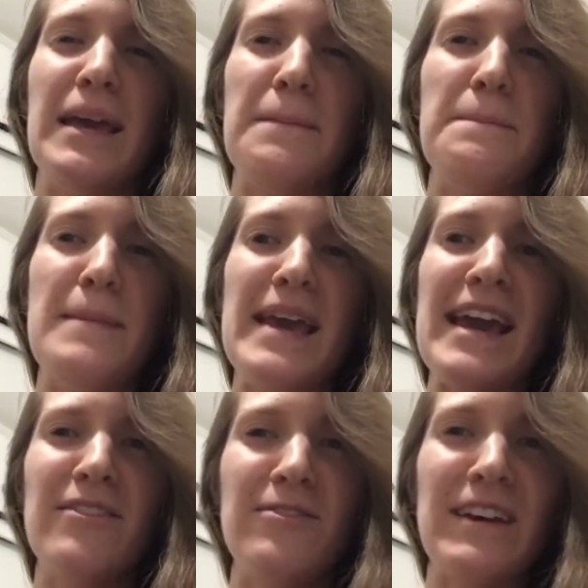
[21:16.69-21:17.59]
It may
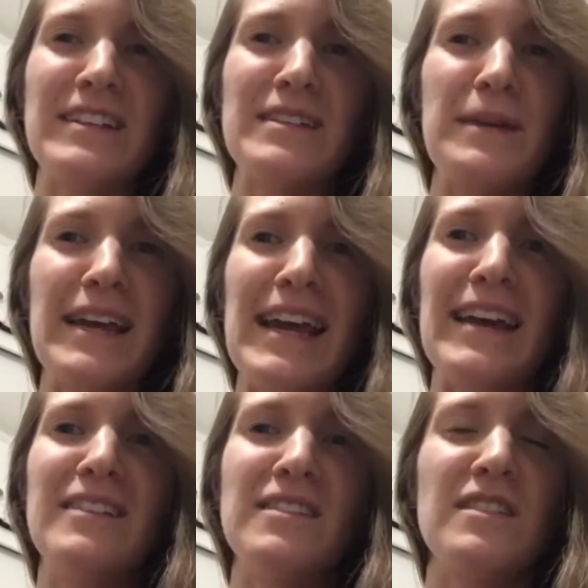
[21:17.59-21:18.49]
have affected my
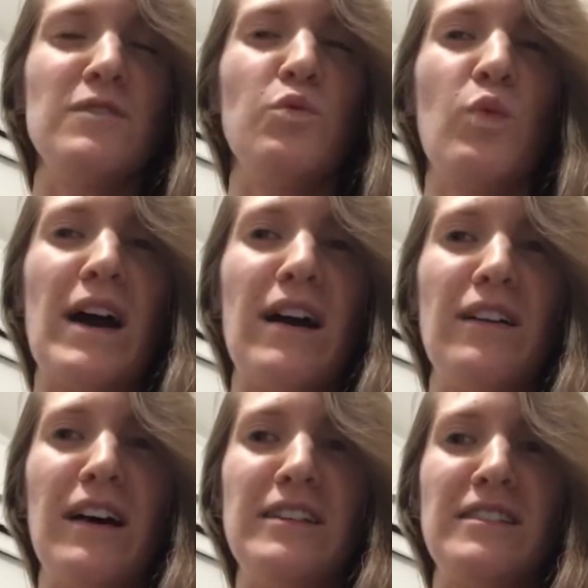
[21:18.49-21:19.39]
hands as well.
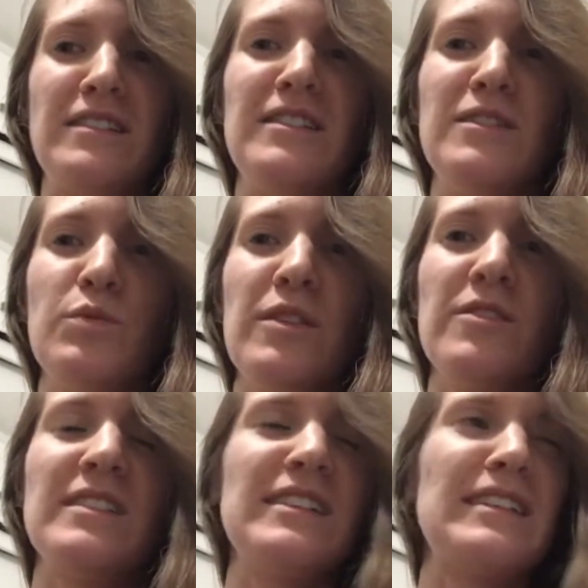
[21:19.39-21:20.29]
I just, it's one of
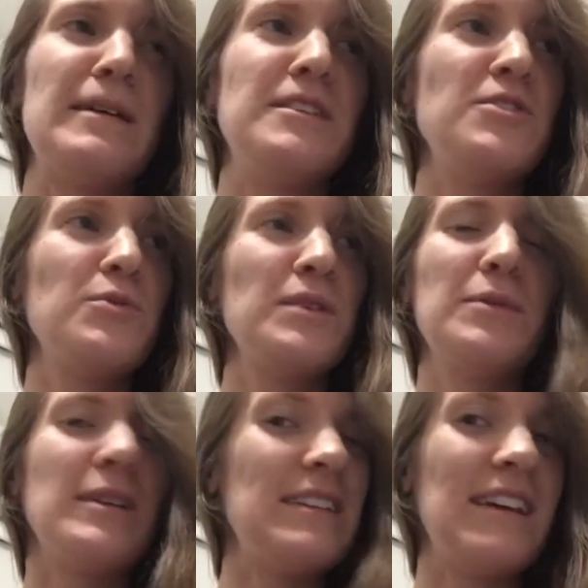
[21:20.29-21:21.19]
those things I don't really
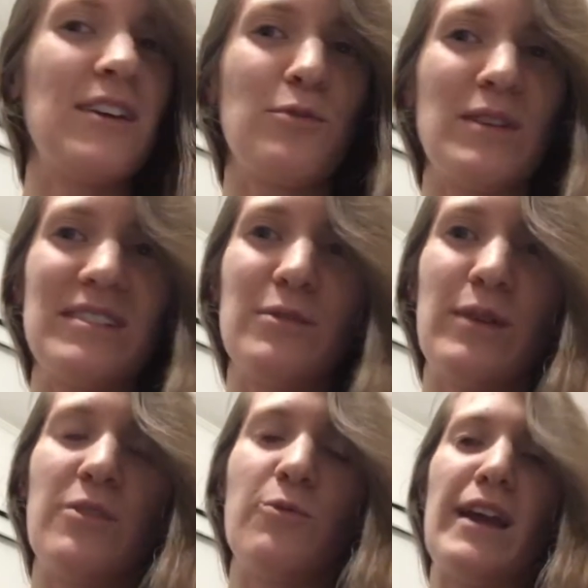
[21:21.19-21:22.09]
want to take a risk
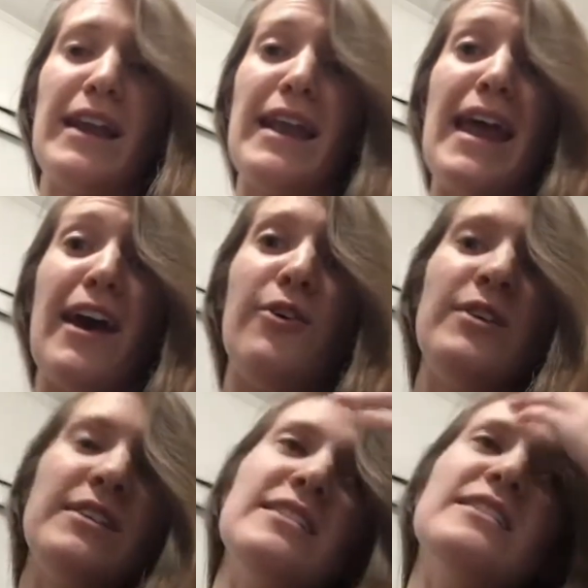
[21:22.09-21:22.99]
with right now.
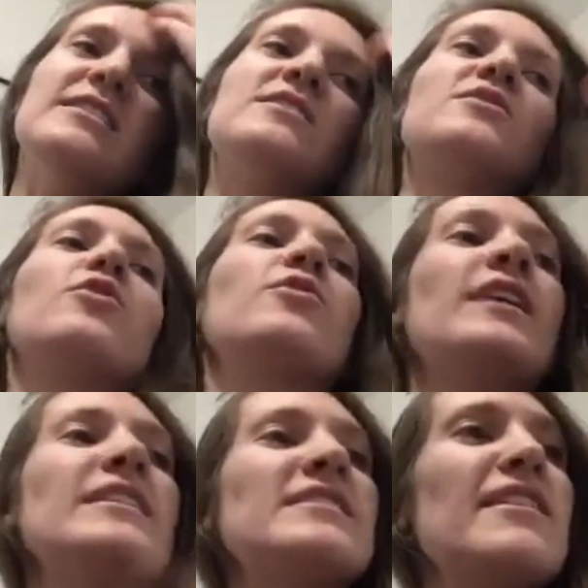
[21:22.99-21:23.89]
So
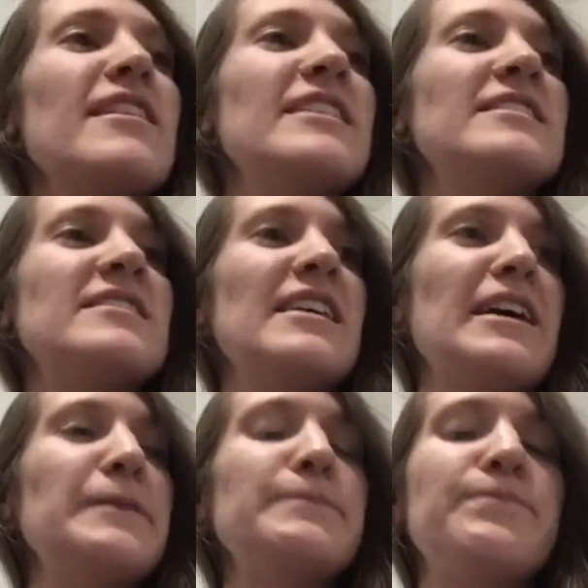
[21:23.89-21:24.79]
that's on the list
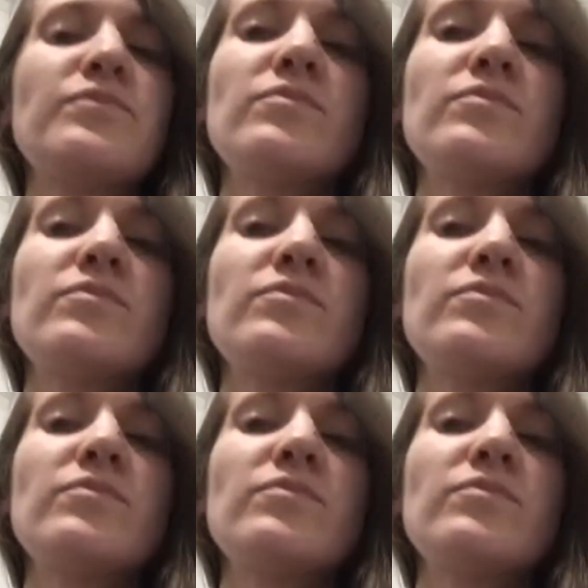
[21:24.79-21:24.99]
there.